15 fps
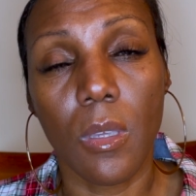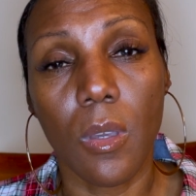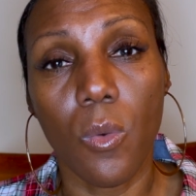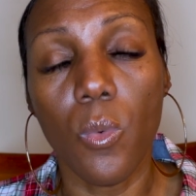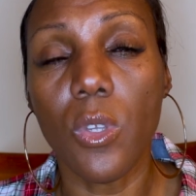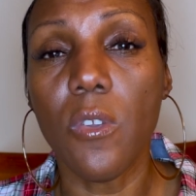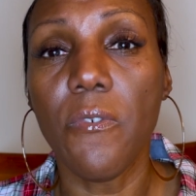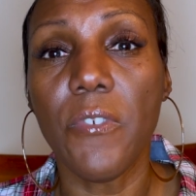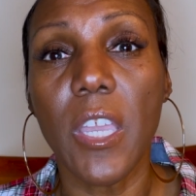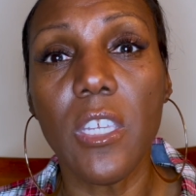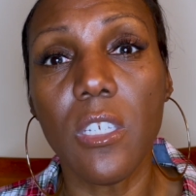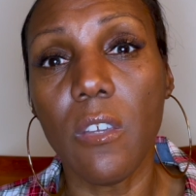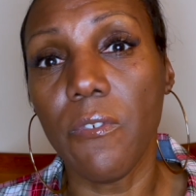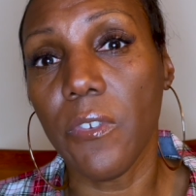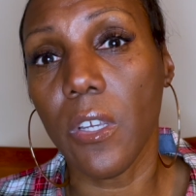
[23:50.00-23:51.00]
When you
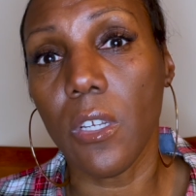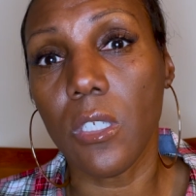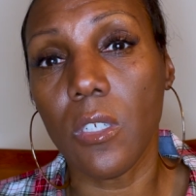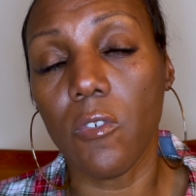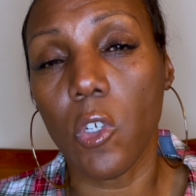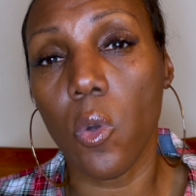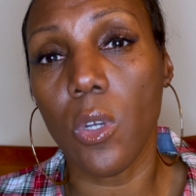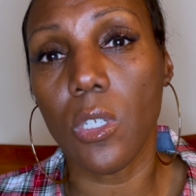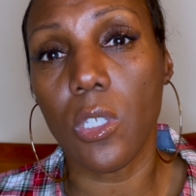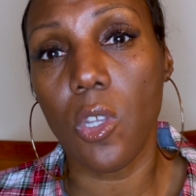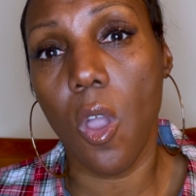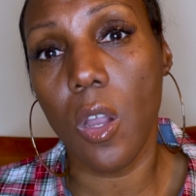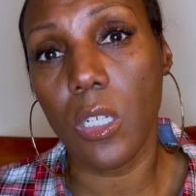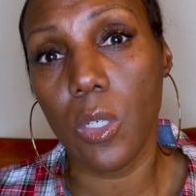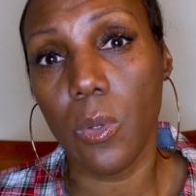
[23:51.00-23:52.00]
face your fears of going to
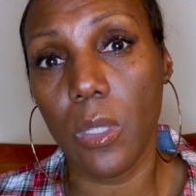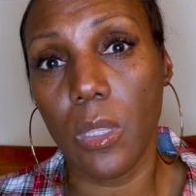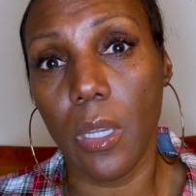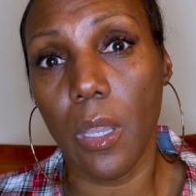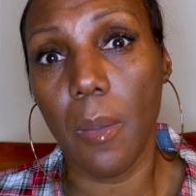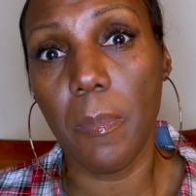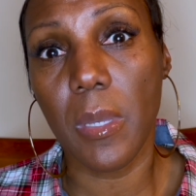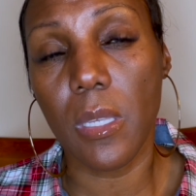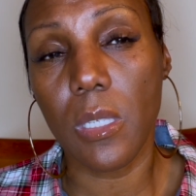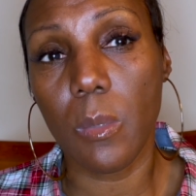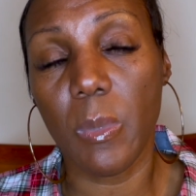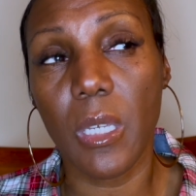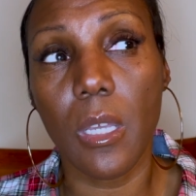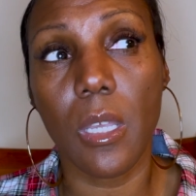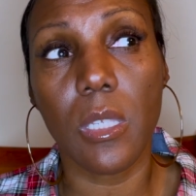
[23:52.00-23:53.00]
talk to a therapist,
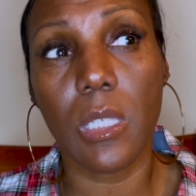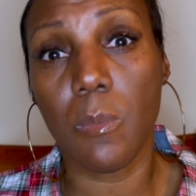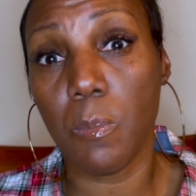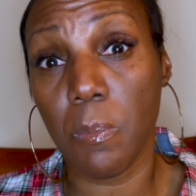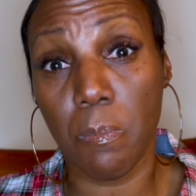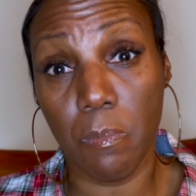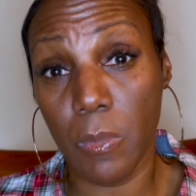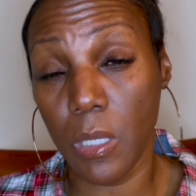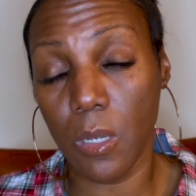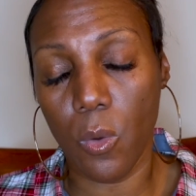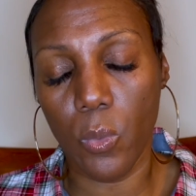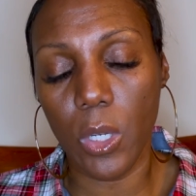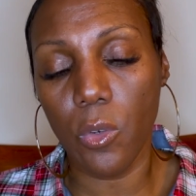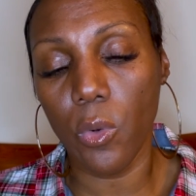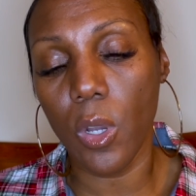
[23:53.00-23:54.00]
because
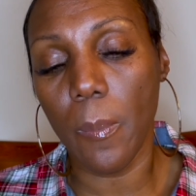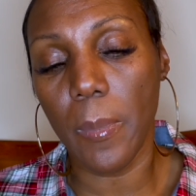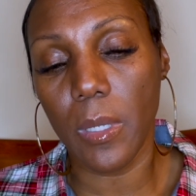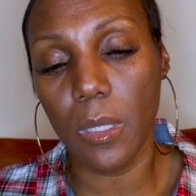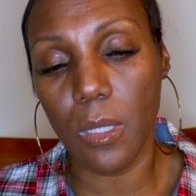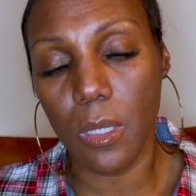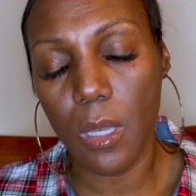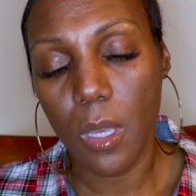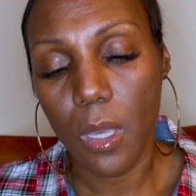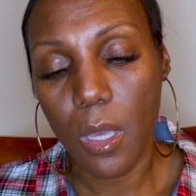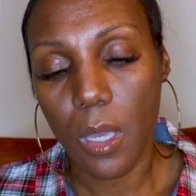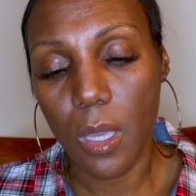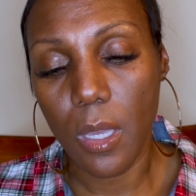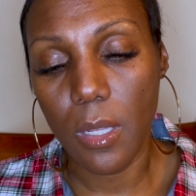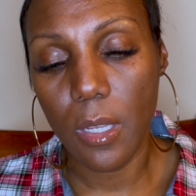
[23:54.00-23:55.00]
we grew up in
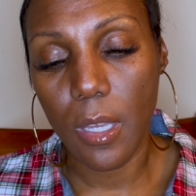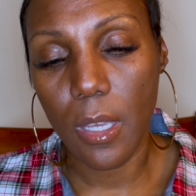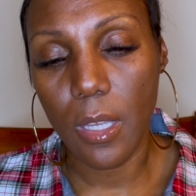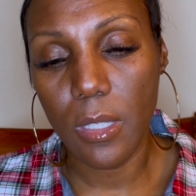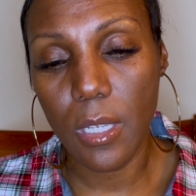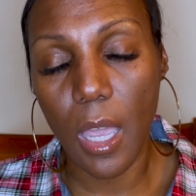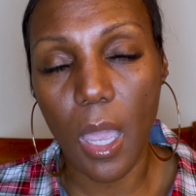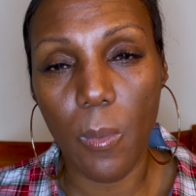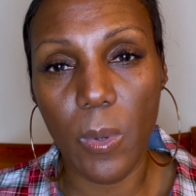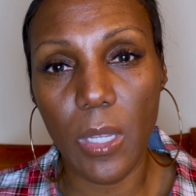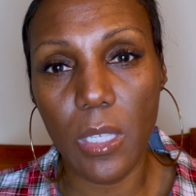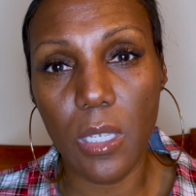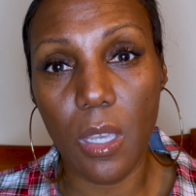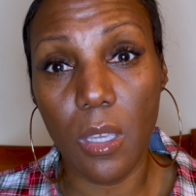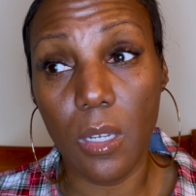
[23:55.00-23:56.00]
a time where they
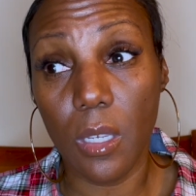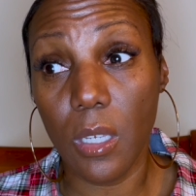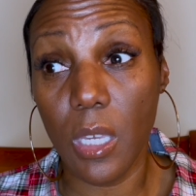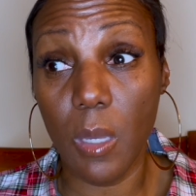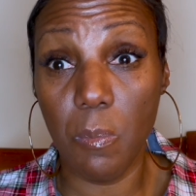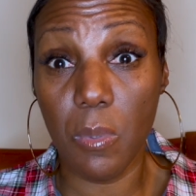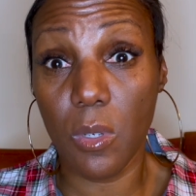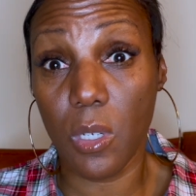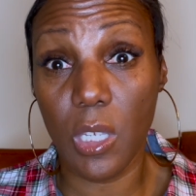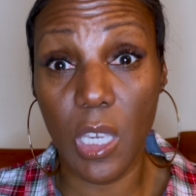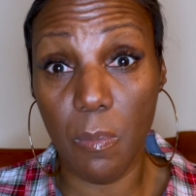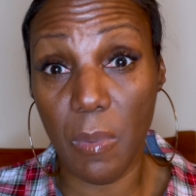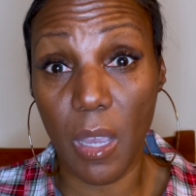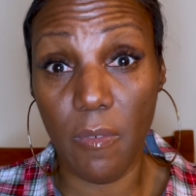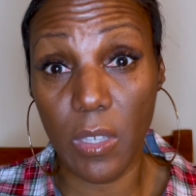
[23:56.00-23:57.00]
tell you to
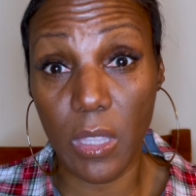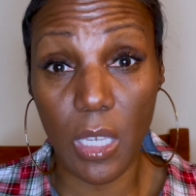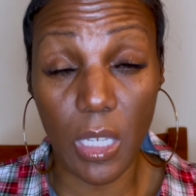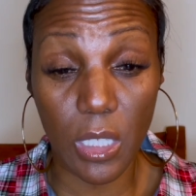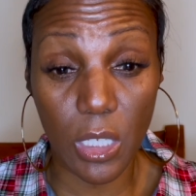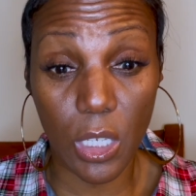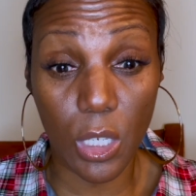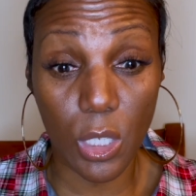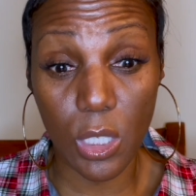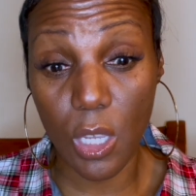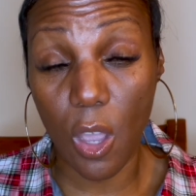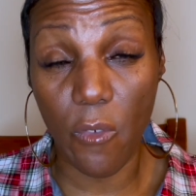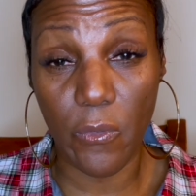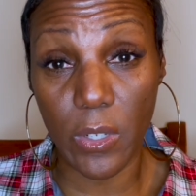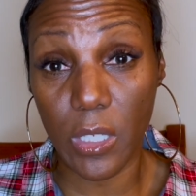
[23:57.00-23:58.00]
keep everything to
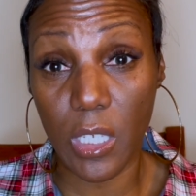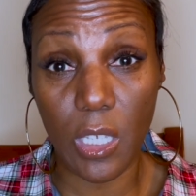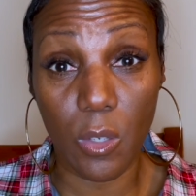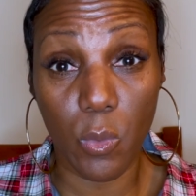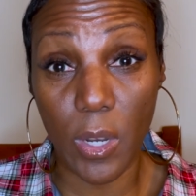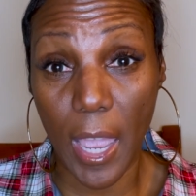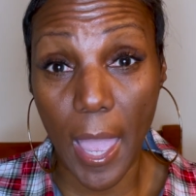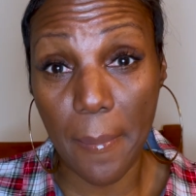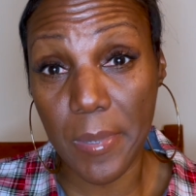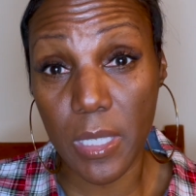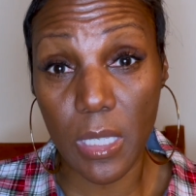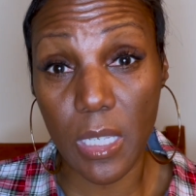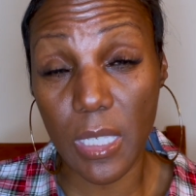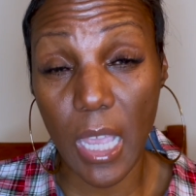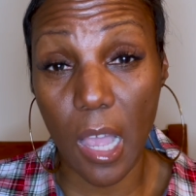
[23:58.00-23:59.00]
yourself and keep what happens
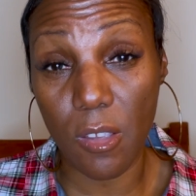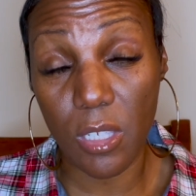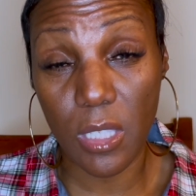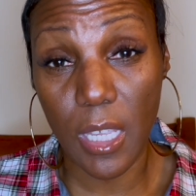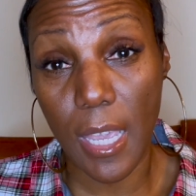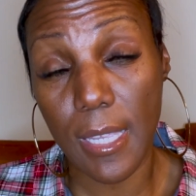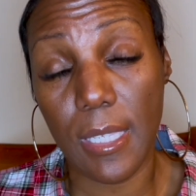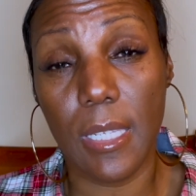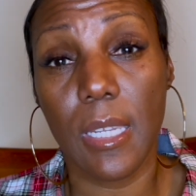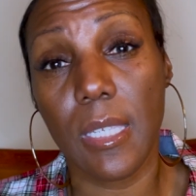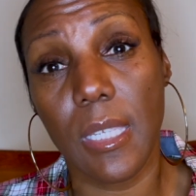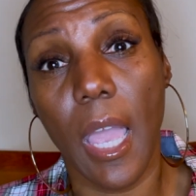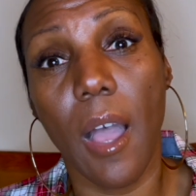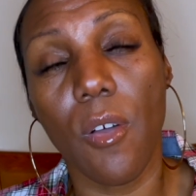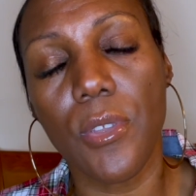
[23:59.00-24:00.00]
in this house stays in this
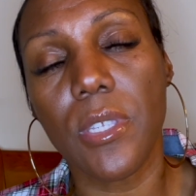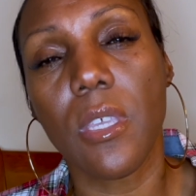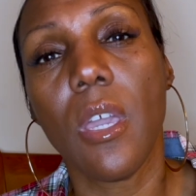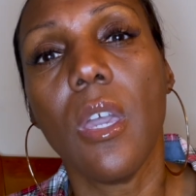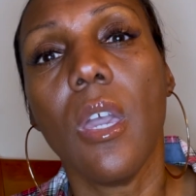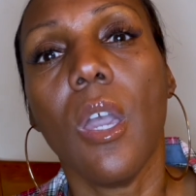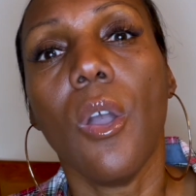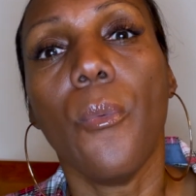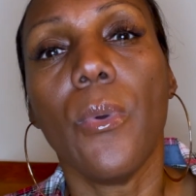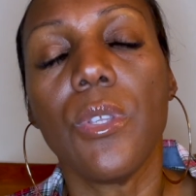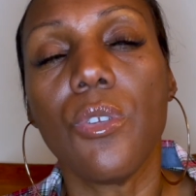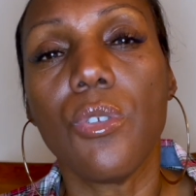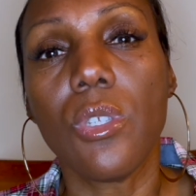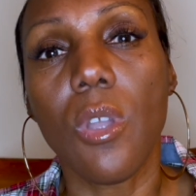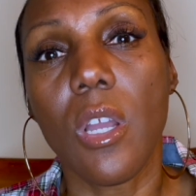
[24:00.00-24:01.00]
house. When
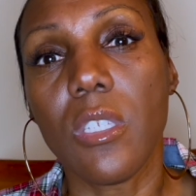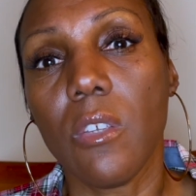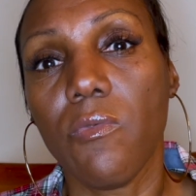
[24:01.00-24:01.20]
you start to